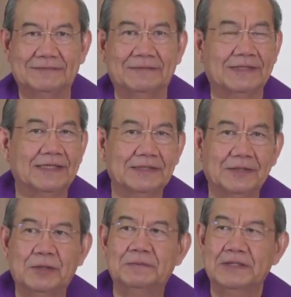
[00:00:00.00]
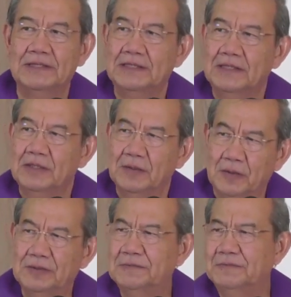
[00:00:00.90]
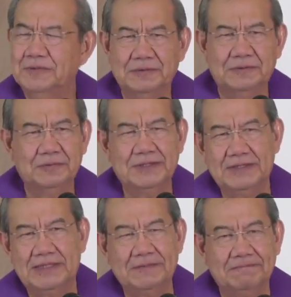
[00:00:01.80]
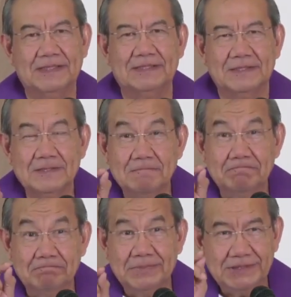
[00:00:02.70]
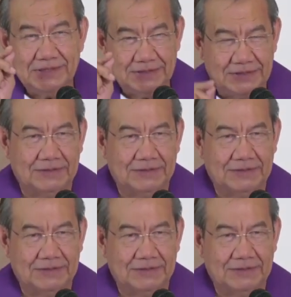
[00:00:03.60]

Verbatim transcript: And I hope all of you will keep that mission.